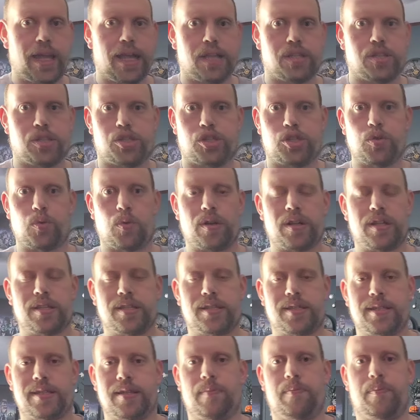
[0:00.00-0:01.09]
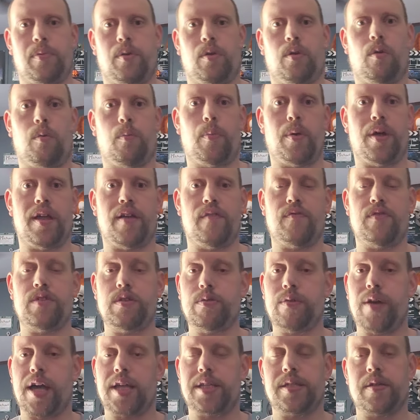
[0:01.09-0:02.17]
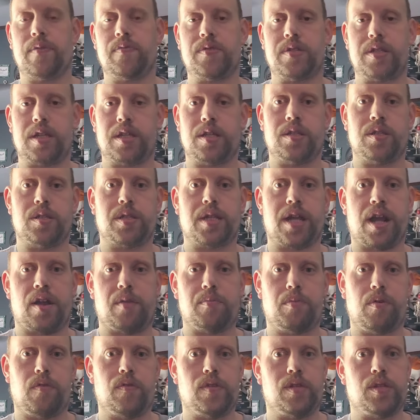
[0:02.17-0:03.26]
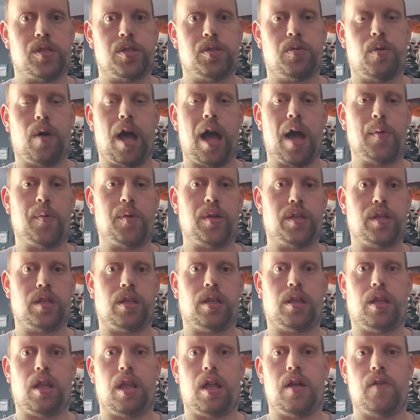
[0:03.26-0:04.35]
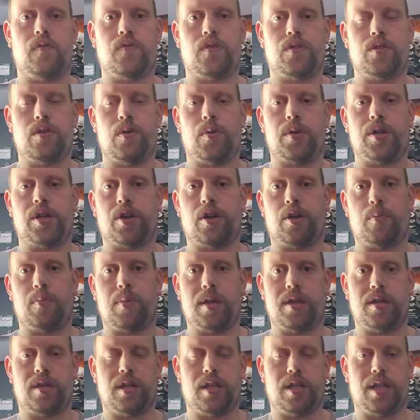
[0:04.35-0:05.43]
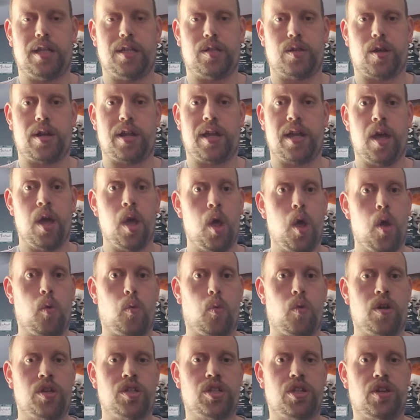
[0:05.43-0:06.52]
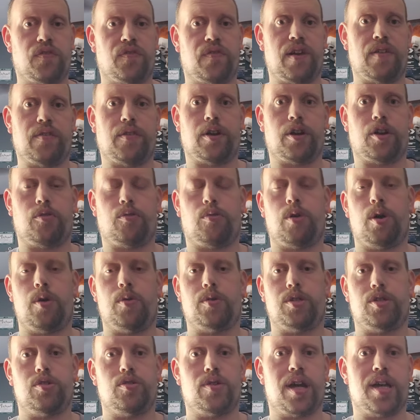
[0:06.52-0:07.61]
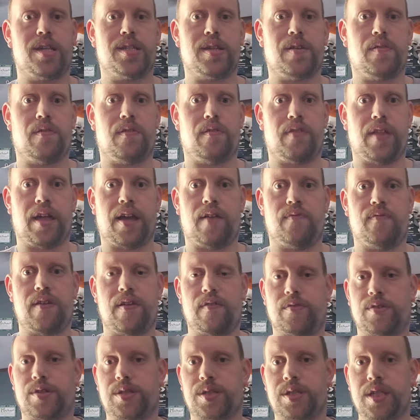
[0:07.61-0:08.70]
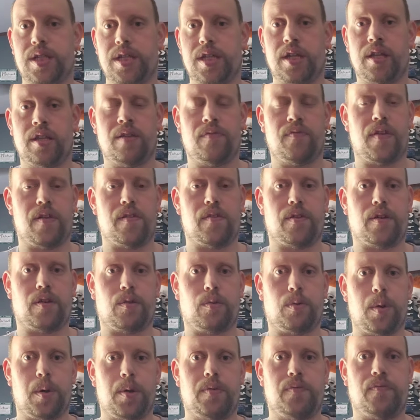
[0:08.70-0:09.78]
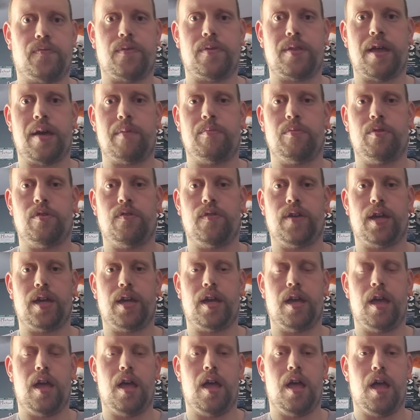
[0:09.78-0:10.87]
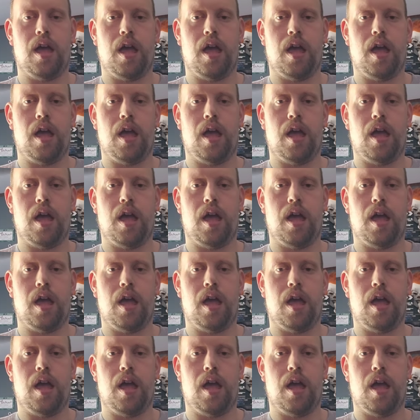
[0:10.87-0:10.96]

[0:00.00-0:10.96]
It's short and simple, but if you guys have seen Scary Movie 2, I would love to know what your opinion is on it. What is your favorite quote? Do you guys have a favorite scene, a favorite quote from that movie?